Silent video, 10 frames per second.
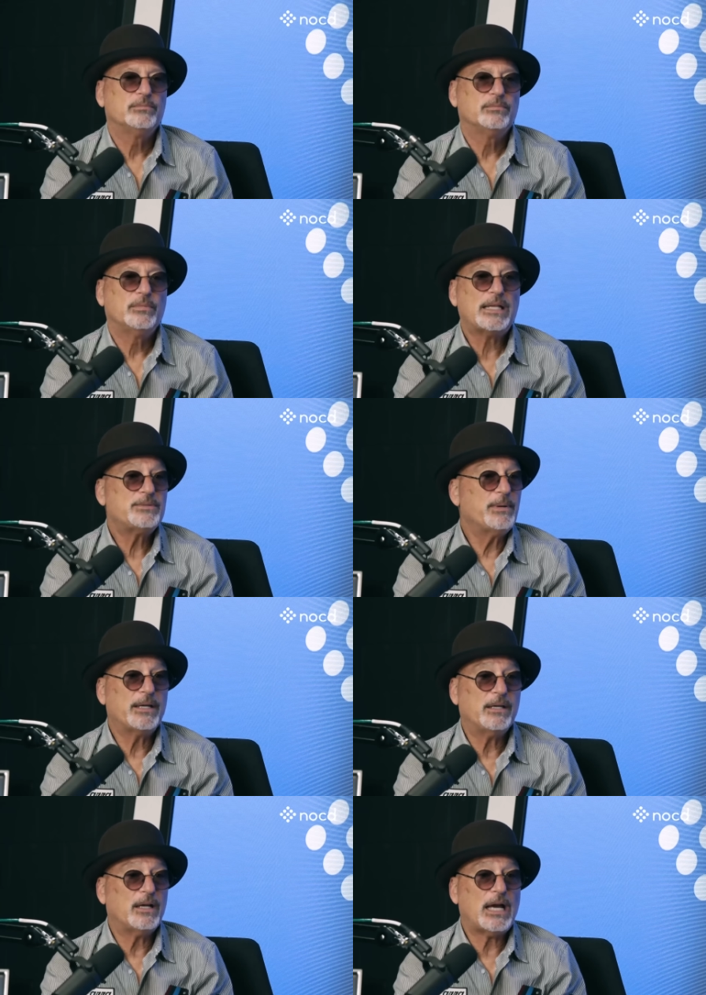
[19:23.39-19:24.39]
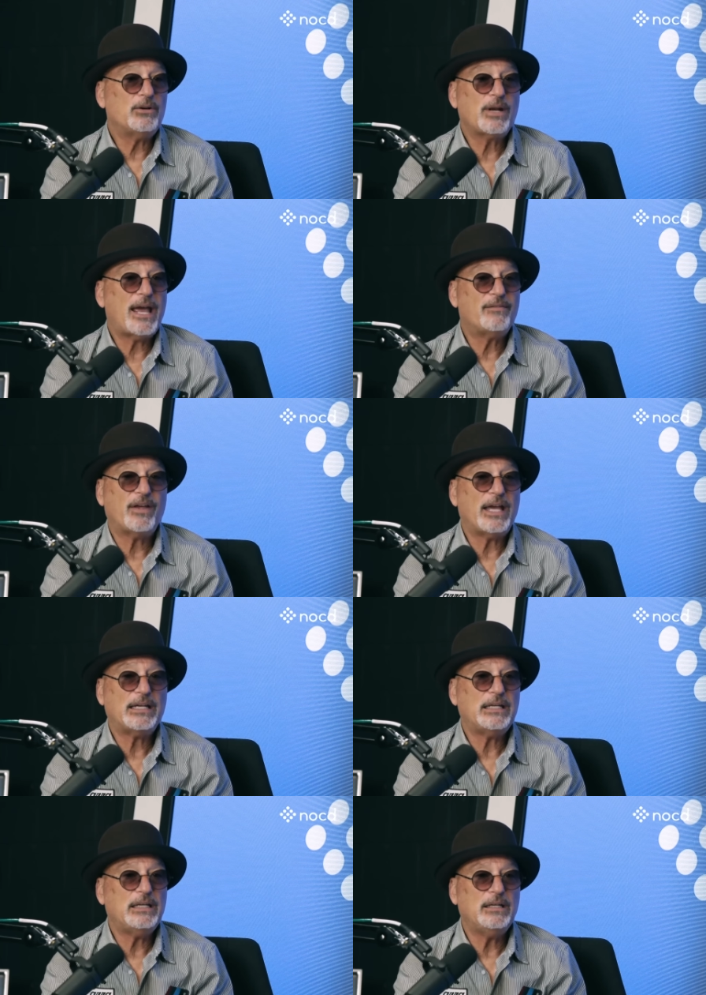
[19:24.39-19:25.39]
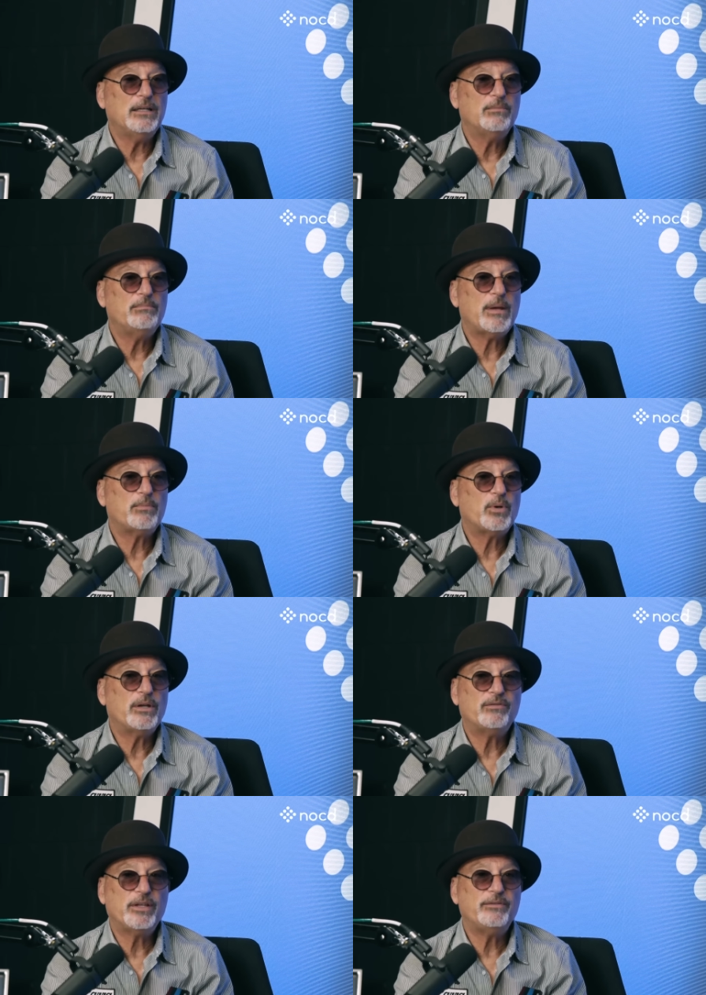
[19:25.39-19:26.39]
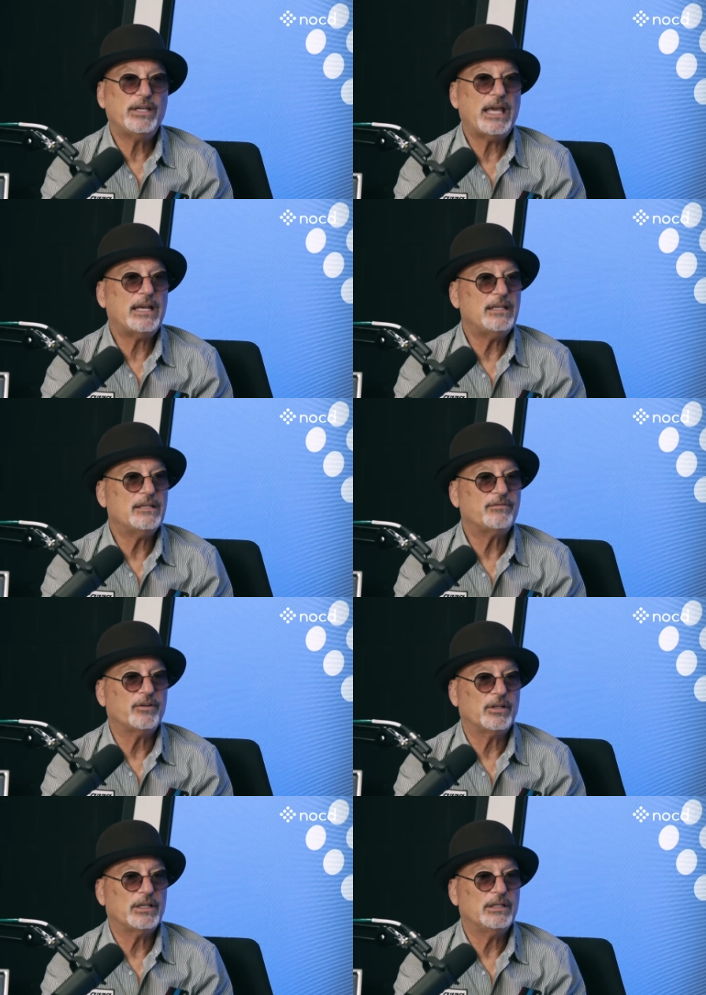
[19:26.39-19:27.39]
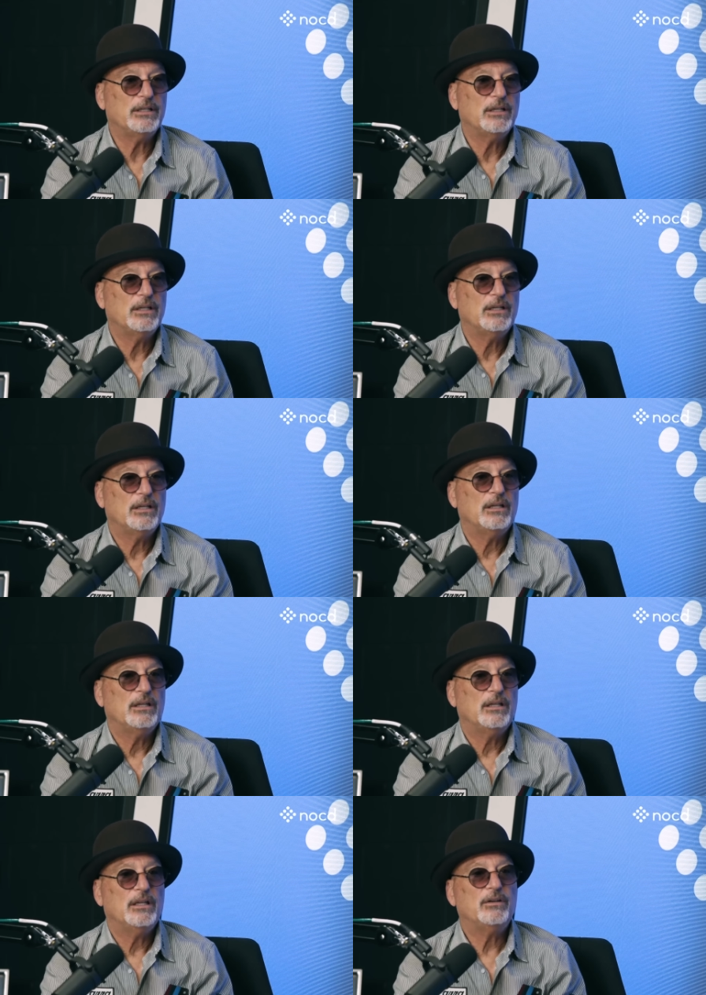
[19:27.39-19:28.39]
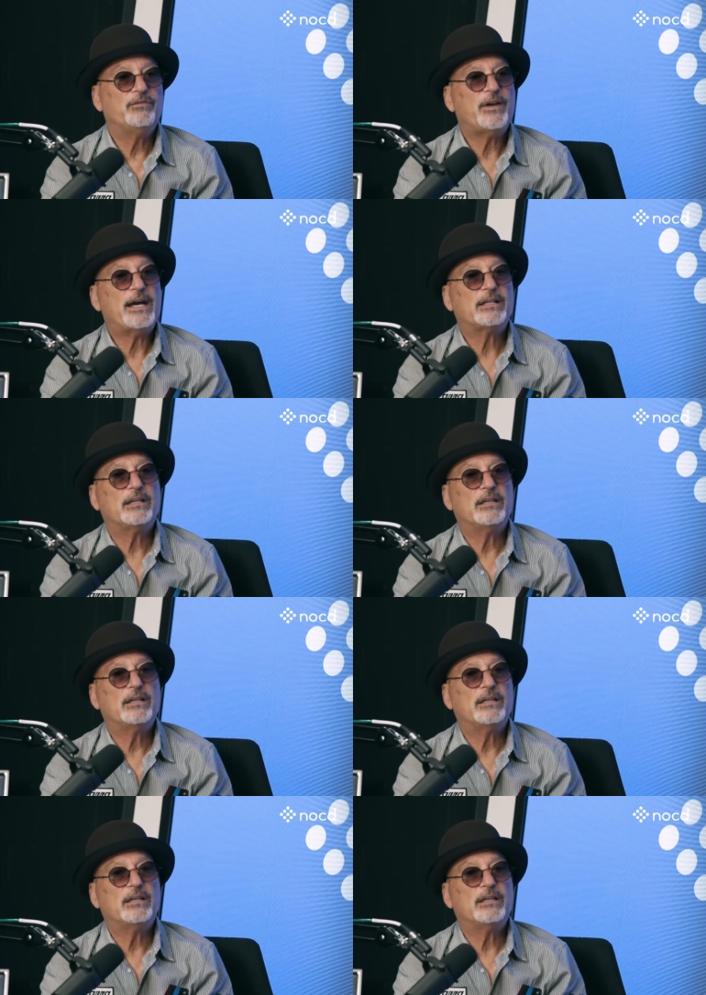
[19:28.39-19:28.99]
that's my, I don't have any memory of living any differently. In fact,